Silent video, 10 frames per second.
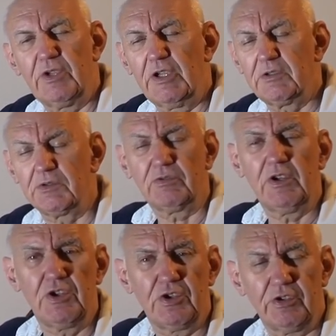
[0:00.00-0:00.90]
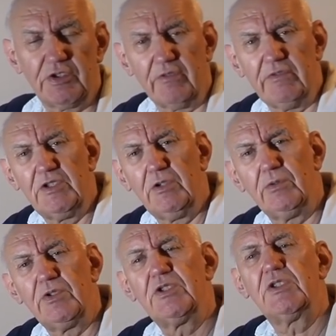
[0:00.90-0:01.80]
take some screenshots of the
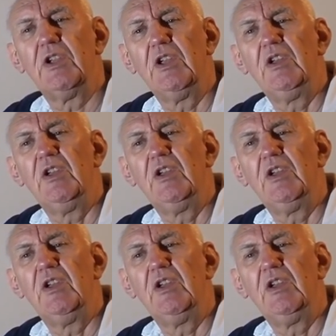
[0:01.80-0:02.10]
results